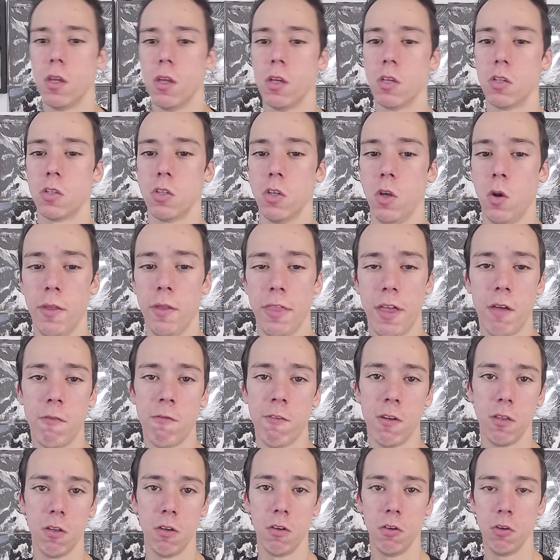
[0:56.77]
So without
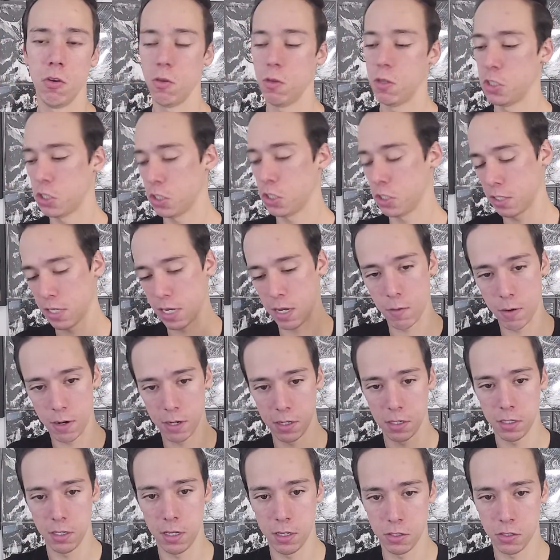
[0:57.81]
further ado, let's just get right
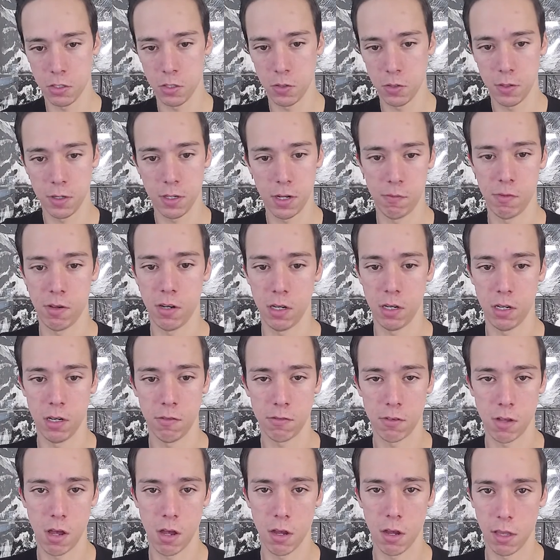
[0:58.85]
into it. I've done enough
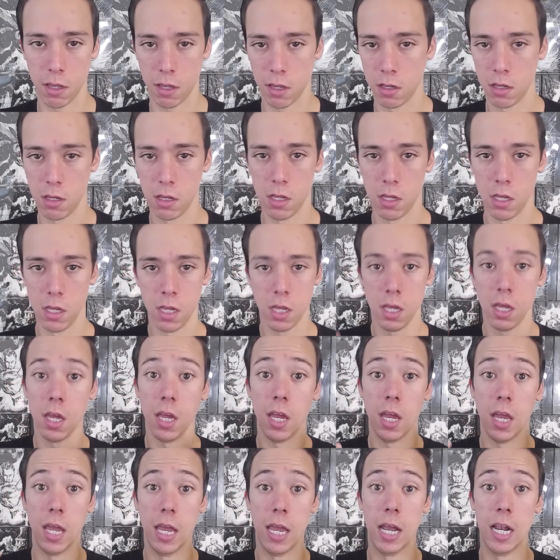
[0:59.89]
talking,
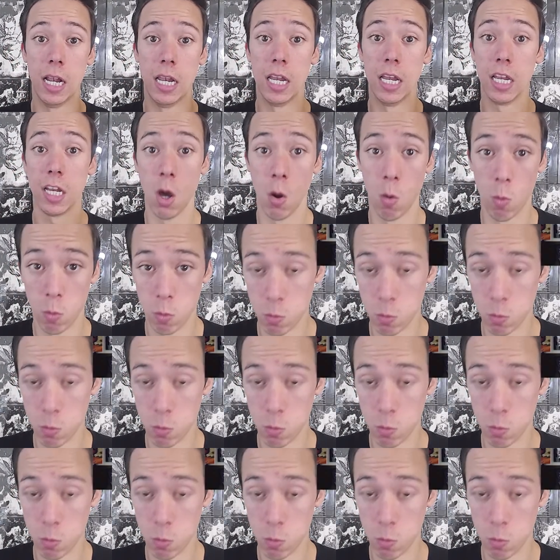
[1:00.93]
and let's go.